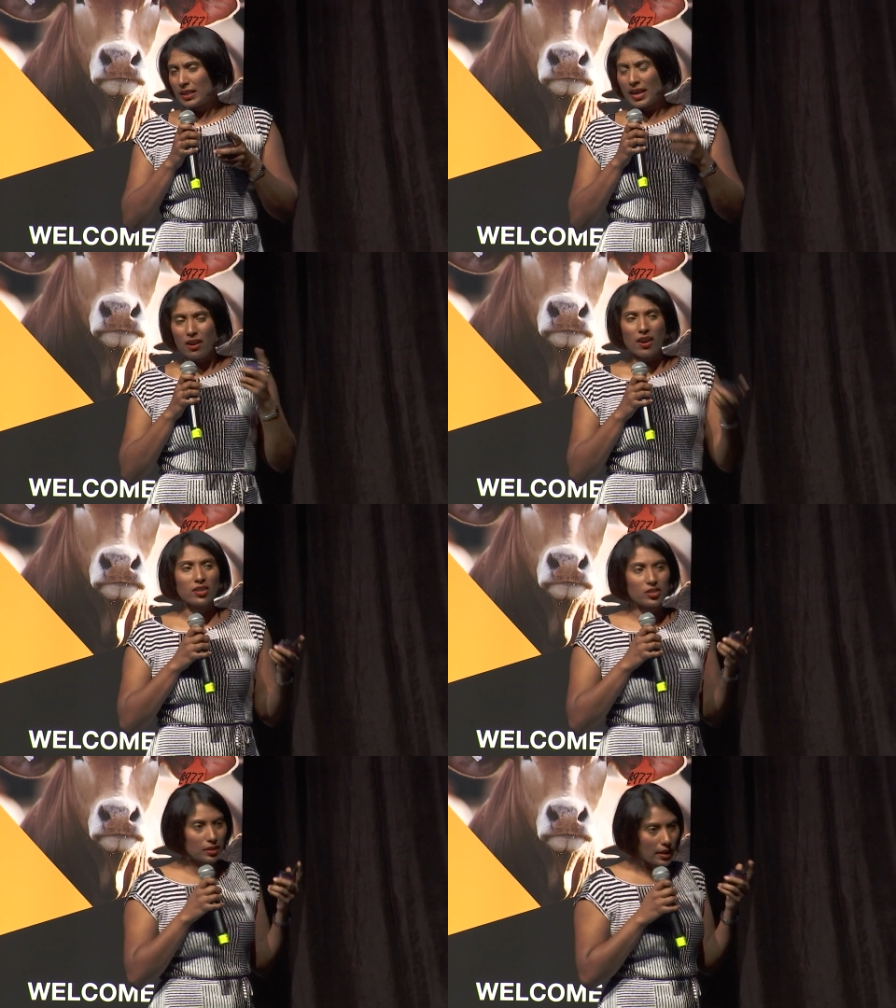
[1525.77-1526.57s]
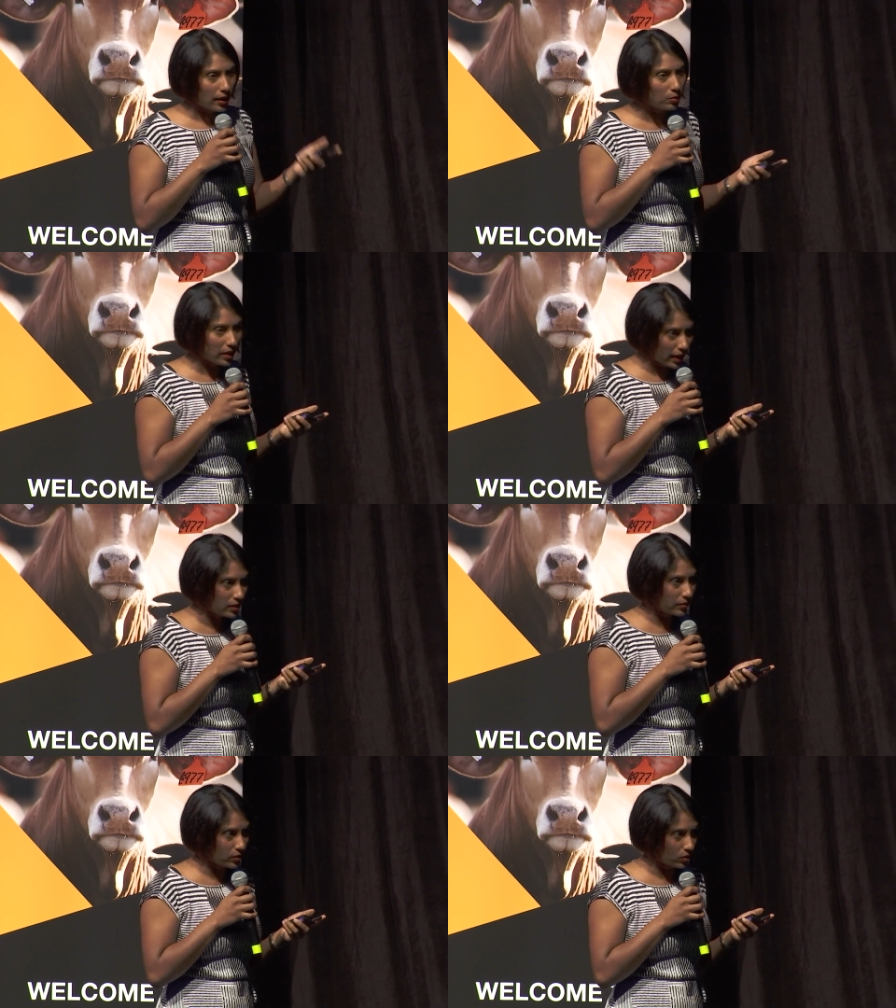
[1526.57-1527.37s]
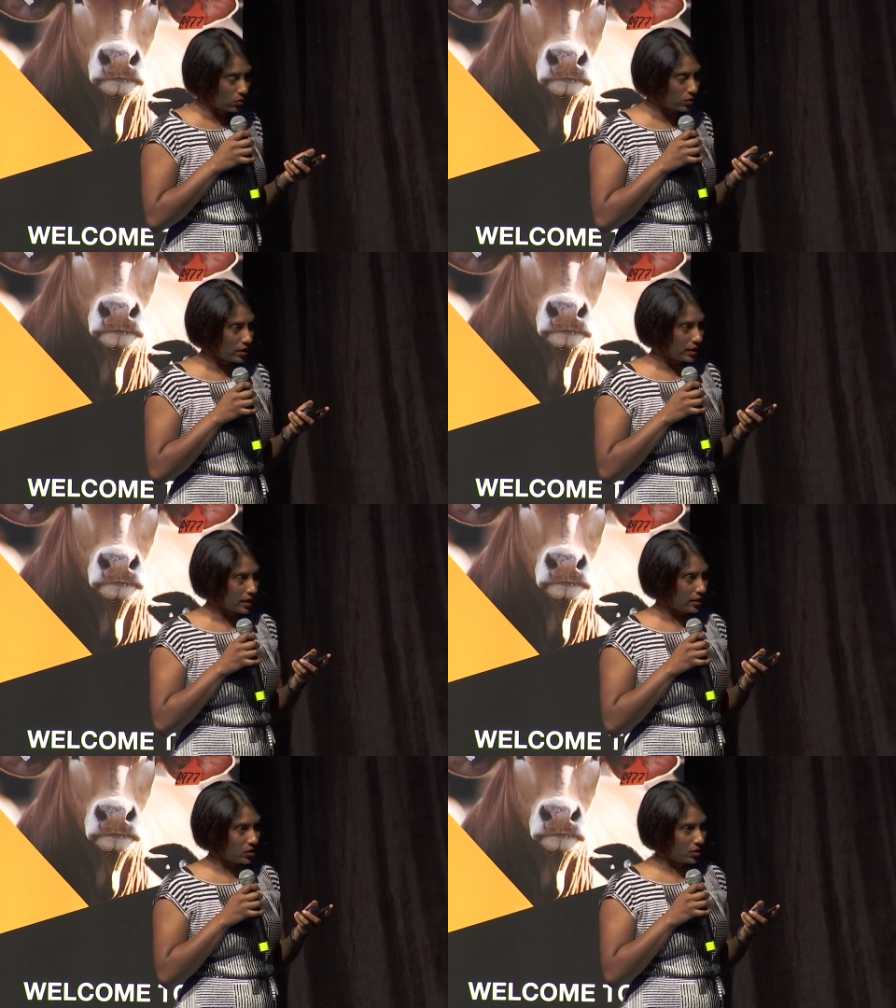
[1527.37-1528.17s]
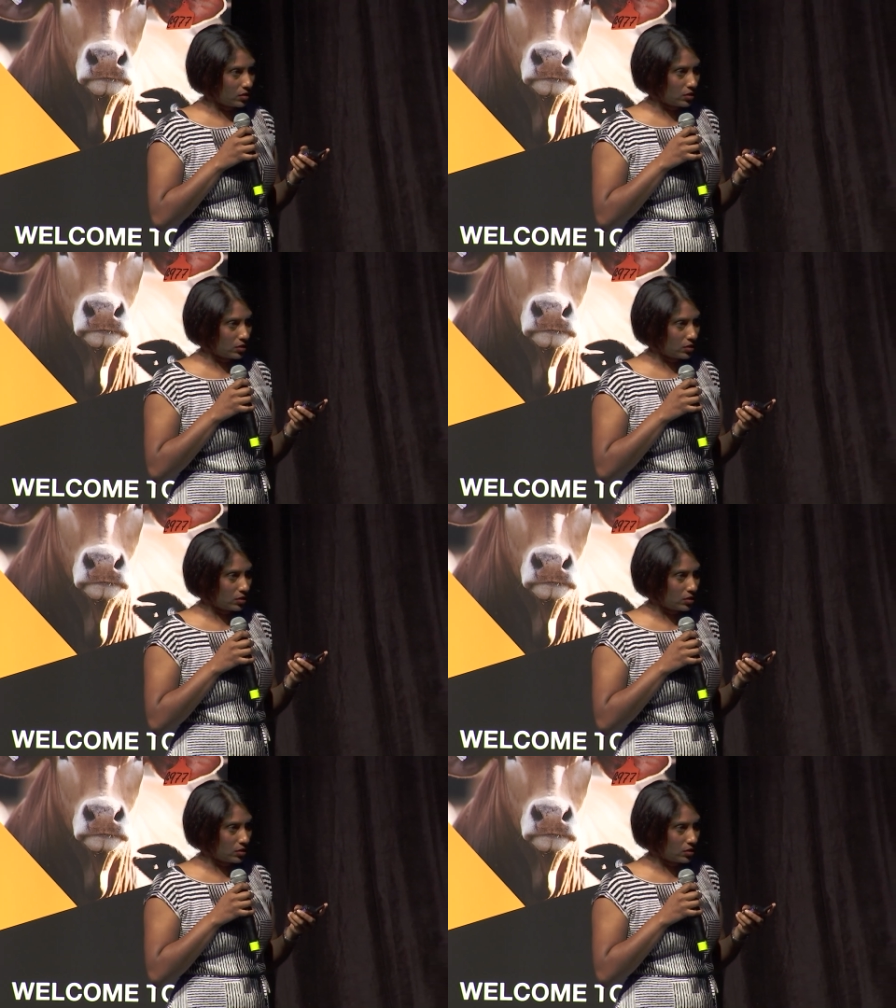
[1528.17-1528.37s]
and they are actually an animal activist organization.